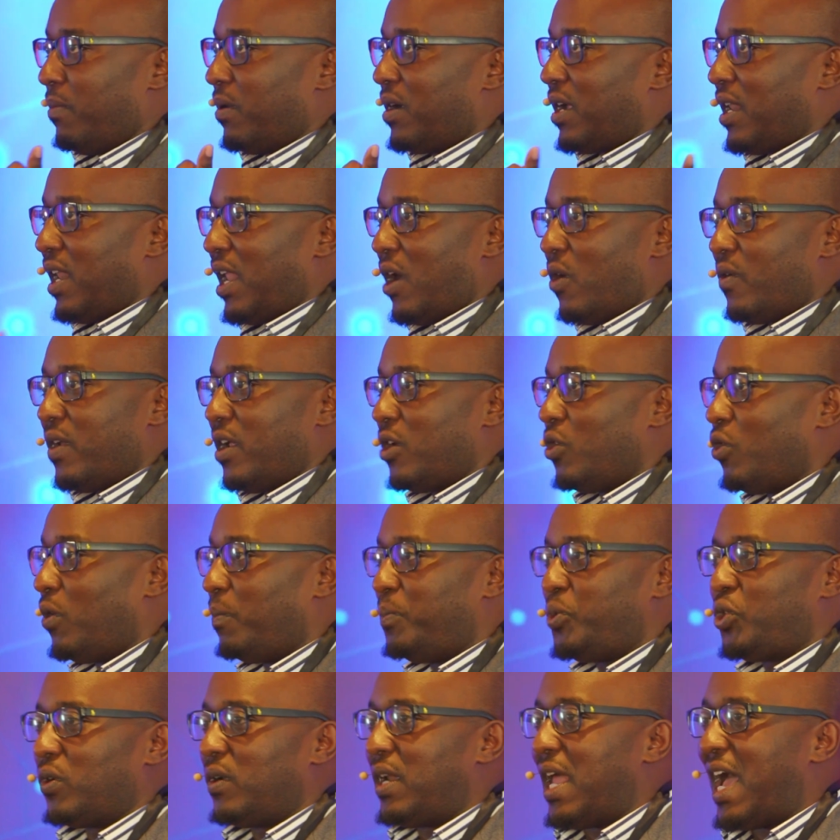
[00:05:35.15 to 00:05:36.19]
Cloud
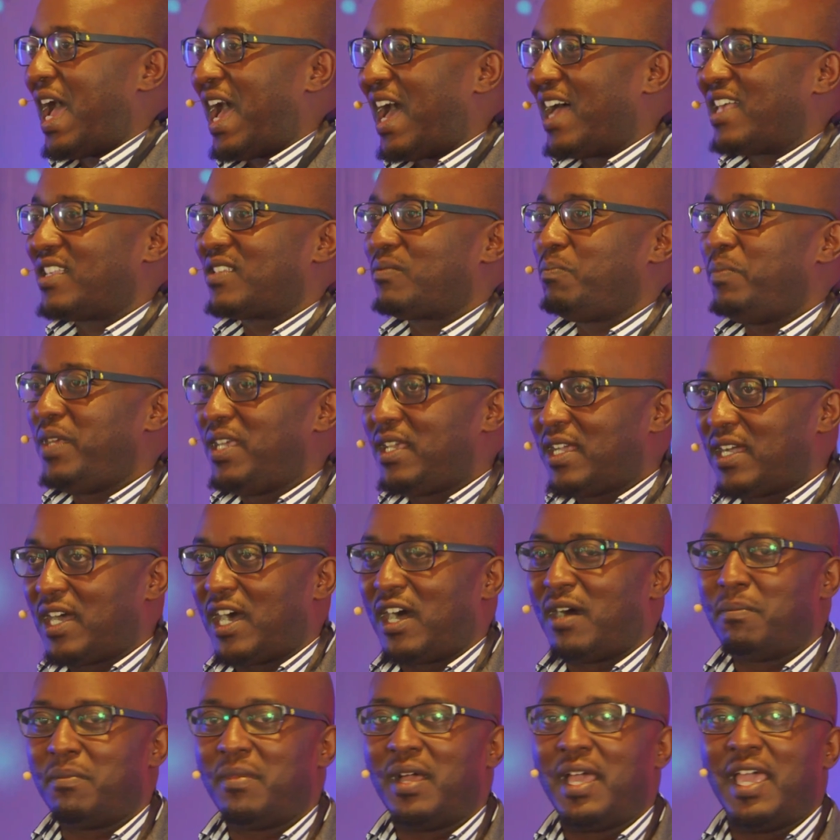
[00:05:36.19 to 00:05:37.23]
adoption has
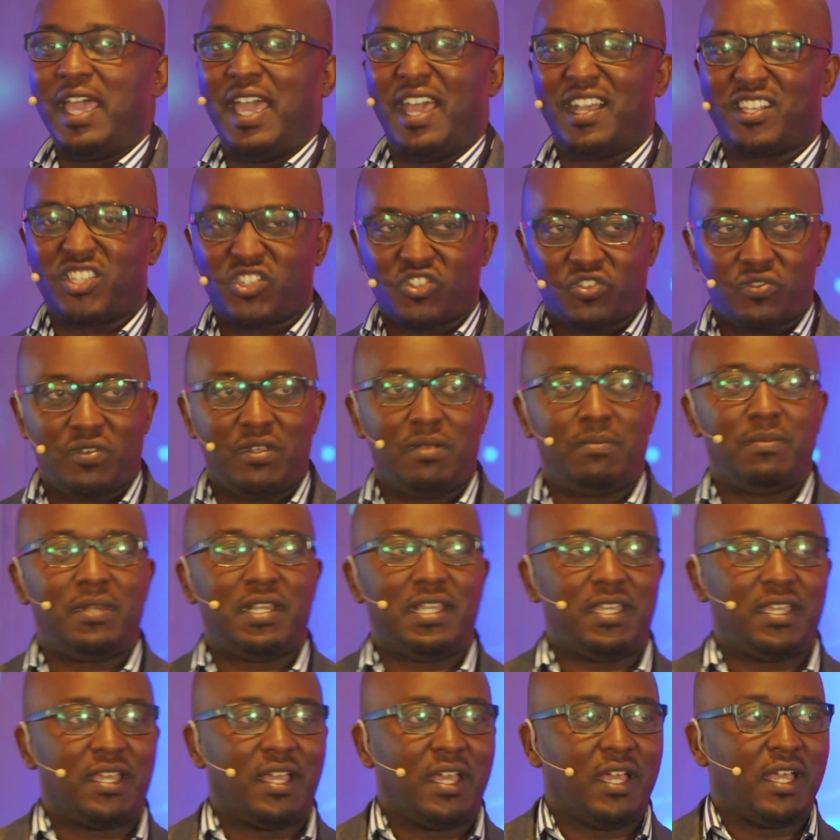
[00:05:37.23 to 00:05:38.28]
become
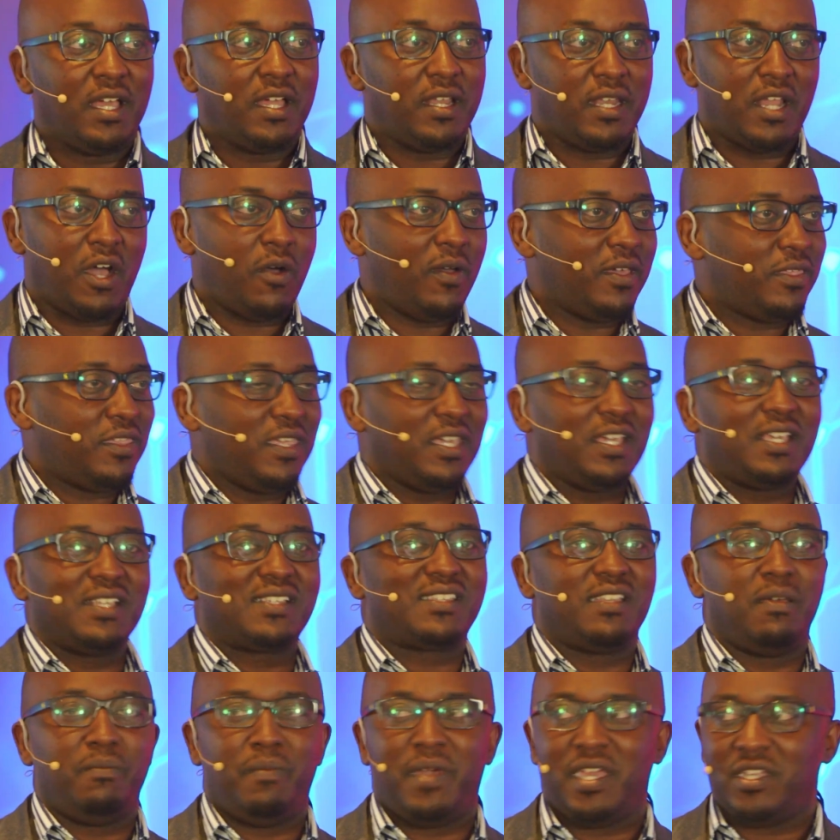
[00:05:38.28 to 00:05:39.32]
extremely, now I think it's
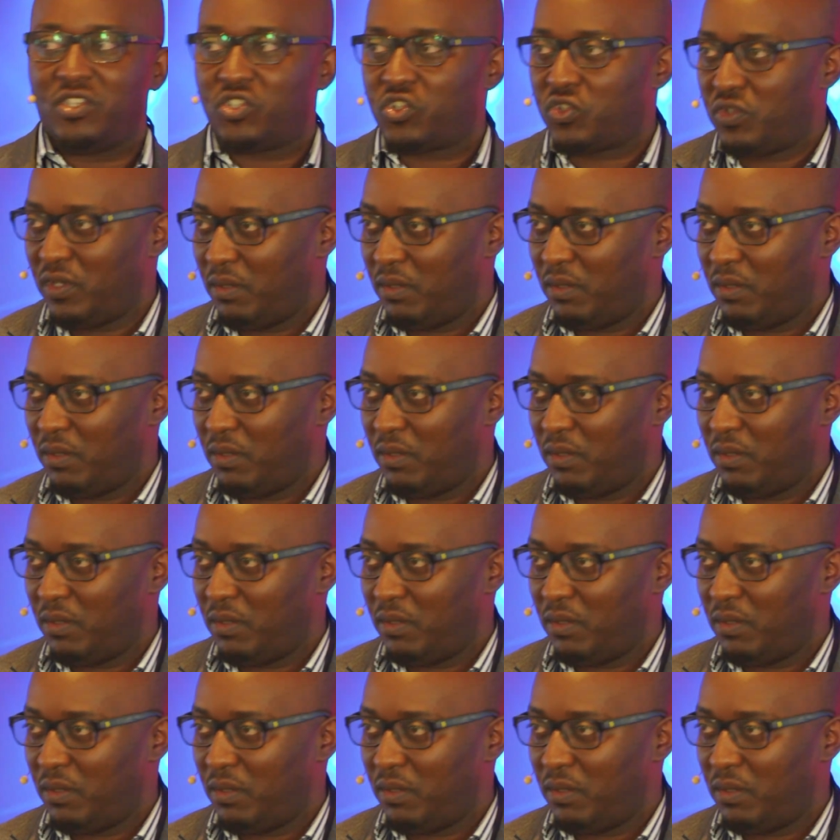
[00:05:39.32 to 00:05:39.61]
the mainstream.